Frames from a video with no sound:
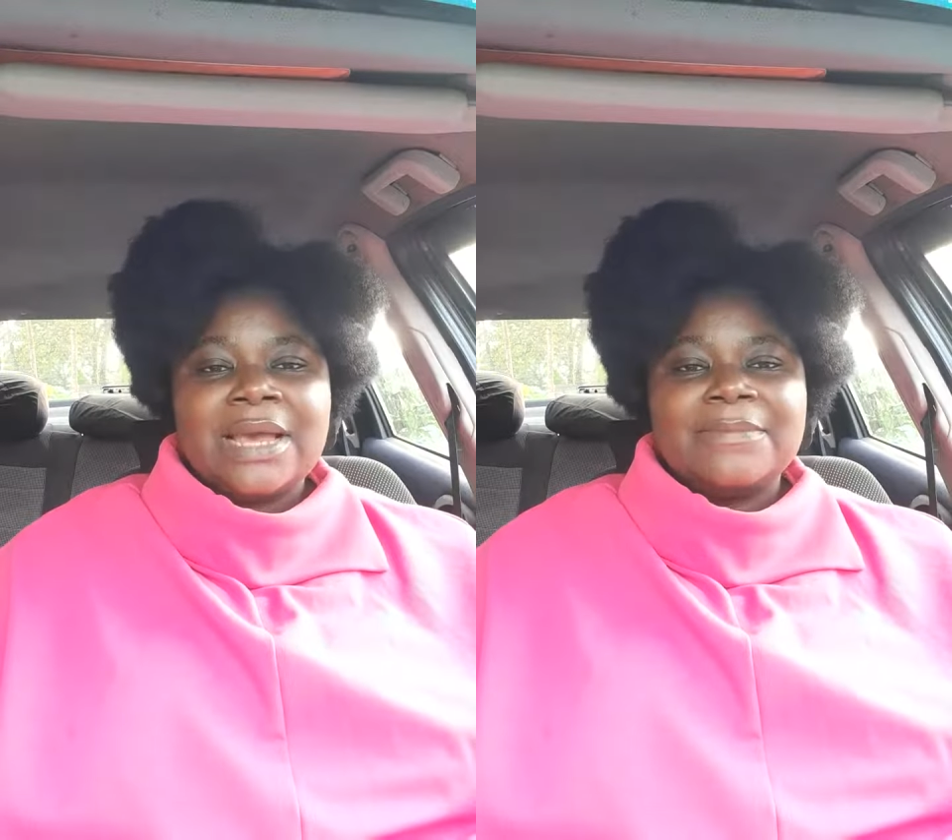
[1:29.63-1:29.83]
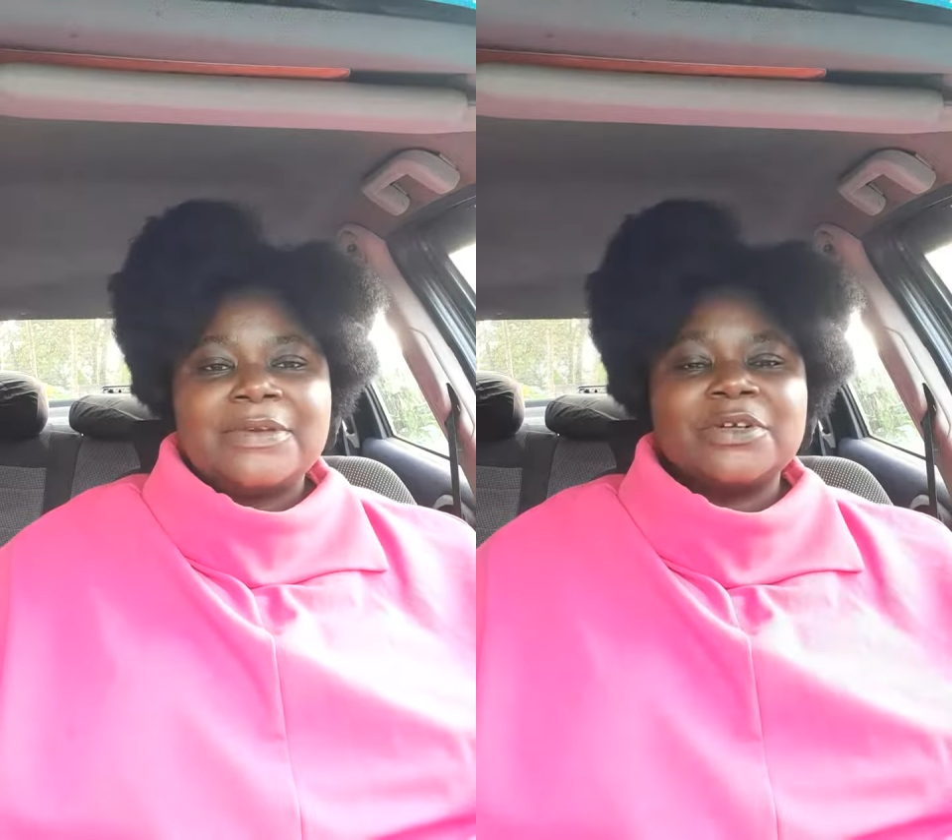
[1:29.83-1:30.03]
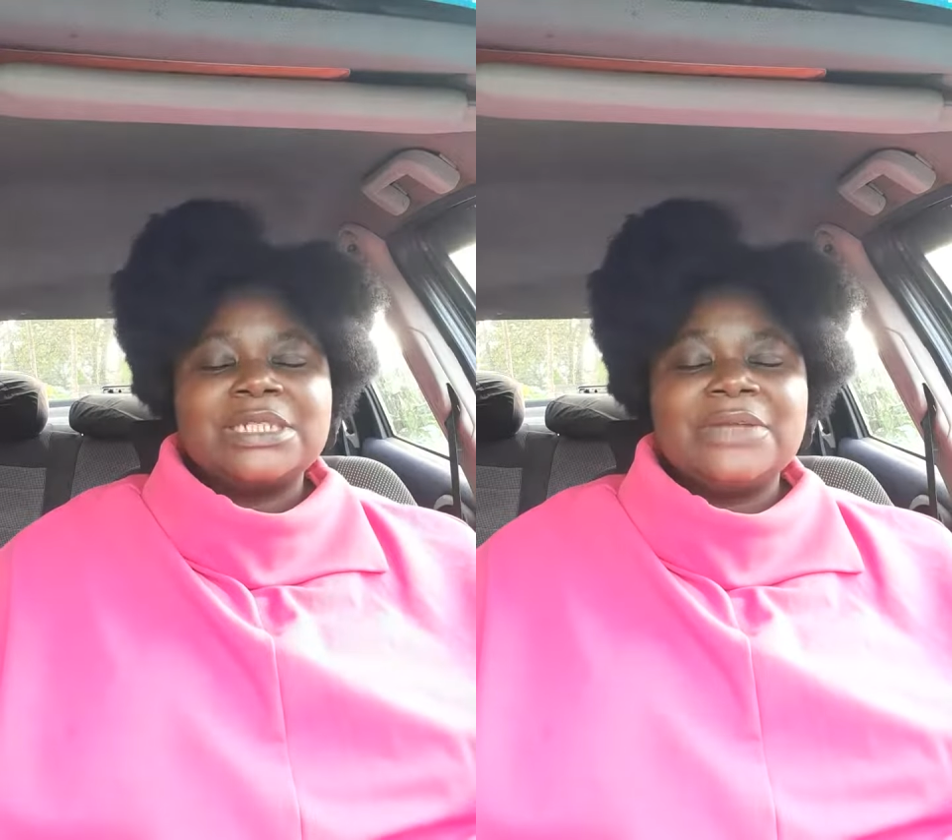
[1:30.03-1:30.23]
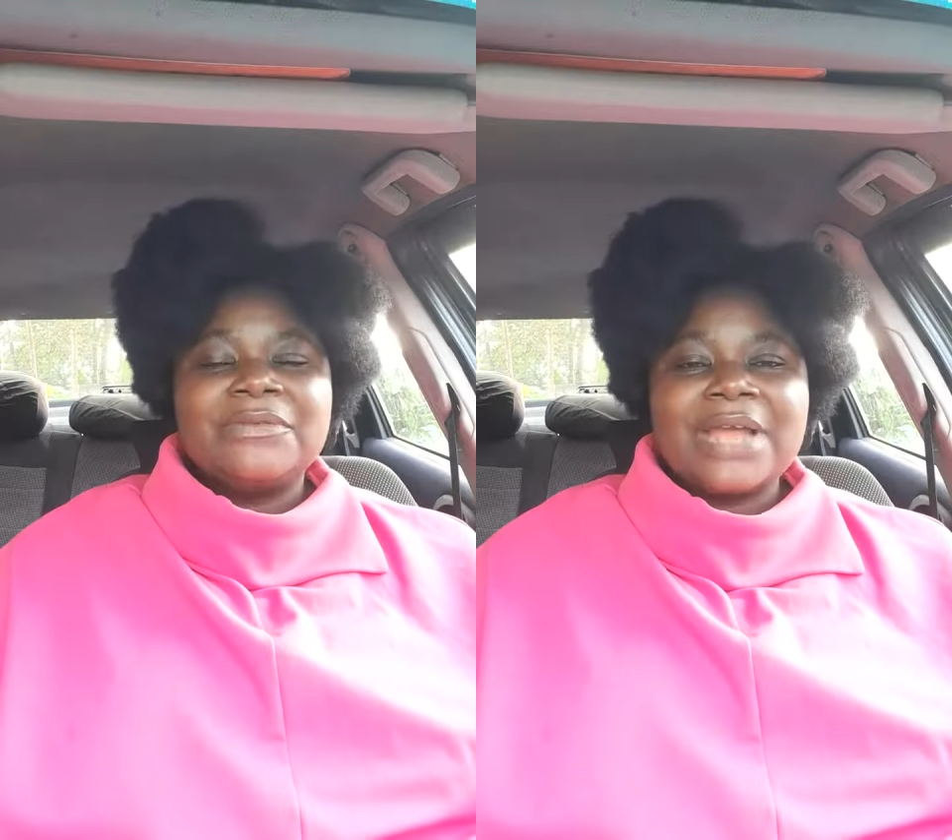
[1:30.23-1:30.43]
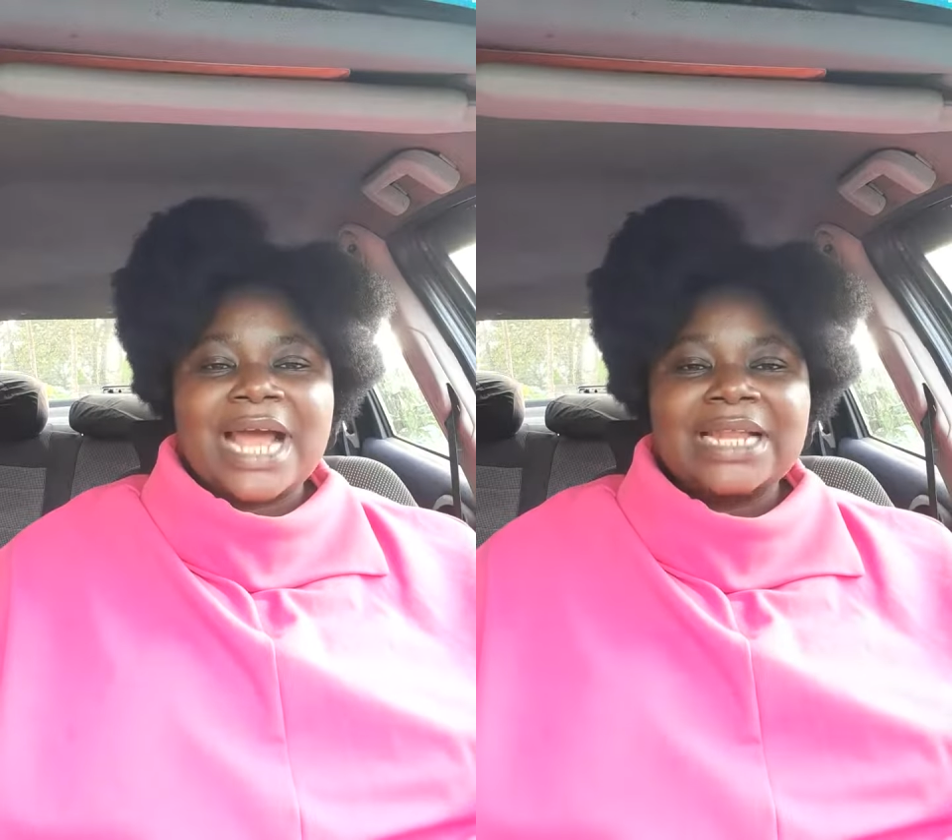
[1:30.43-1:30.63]
because he
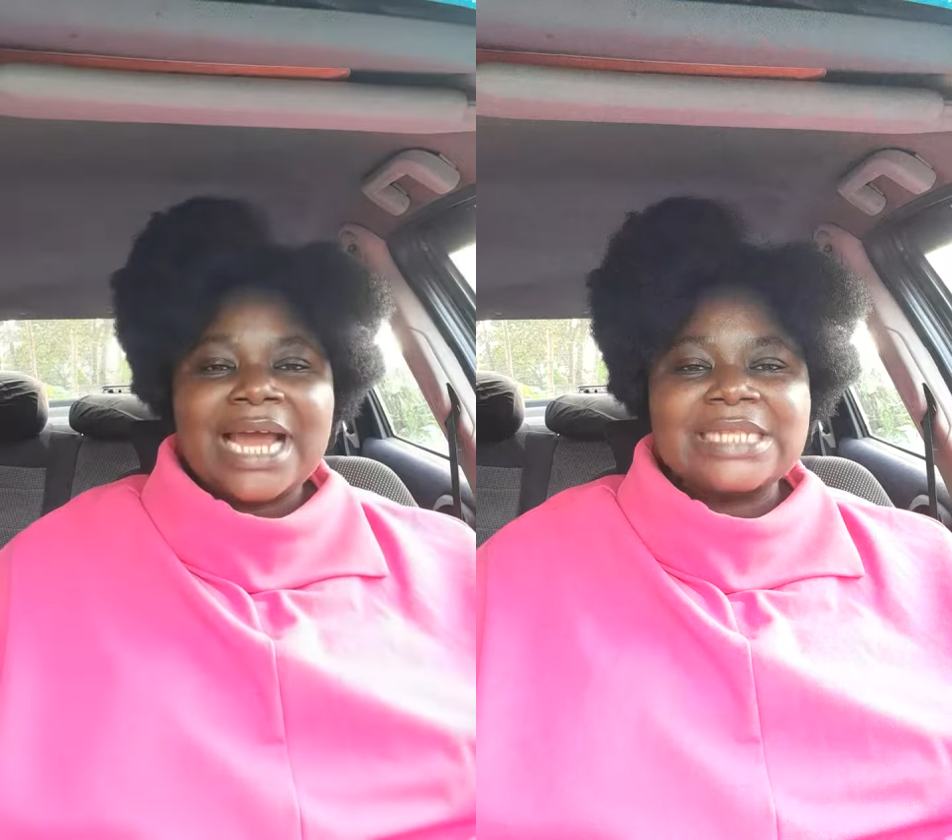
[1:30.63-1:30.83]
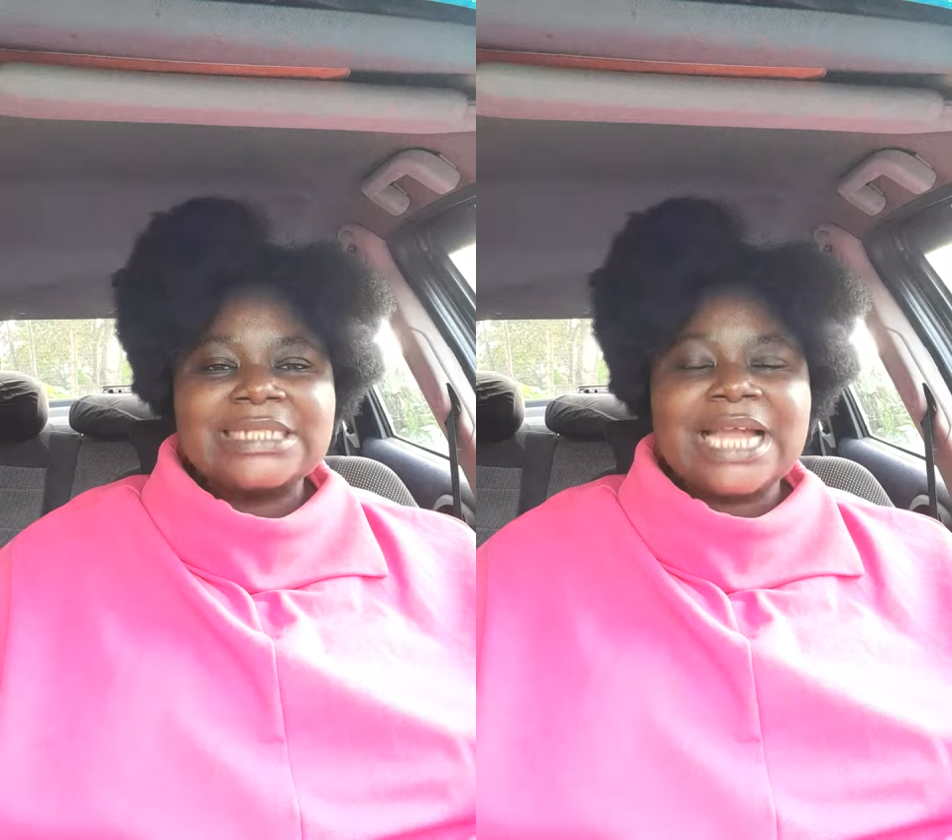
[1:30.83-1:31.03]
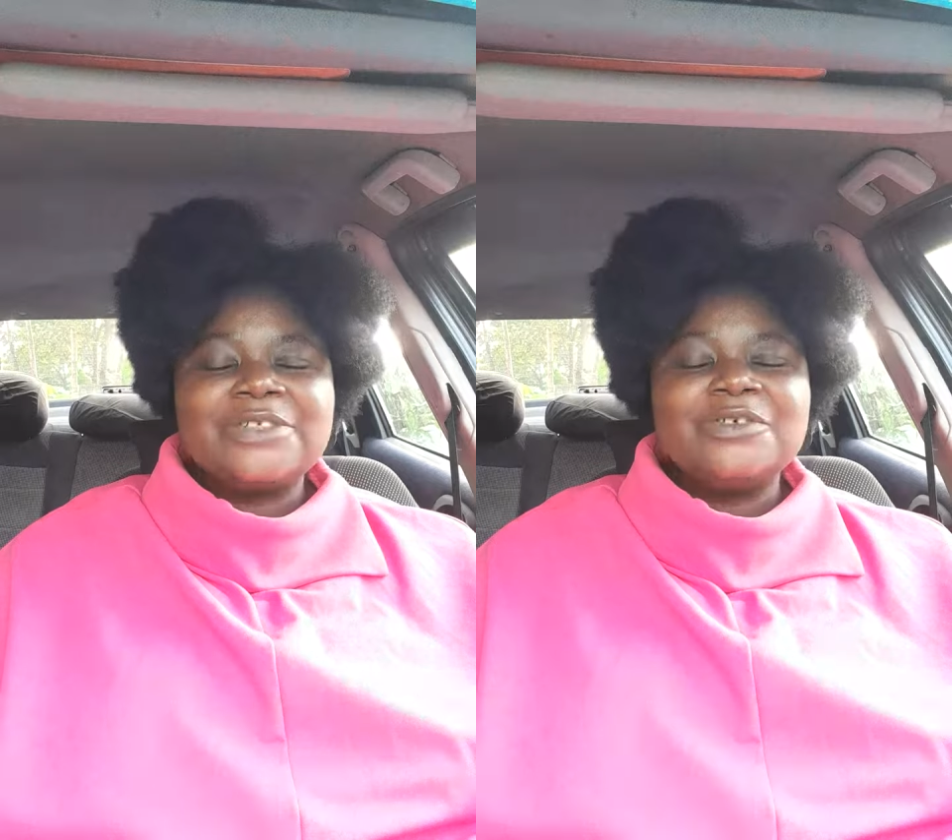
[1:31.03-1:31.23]
realized that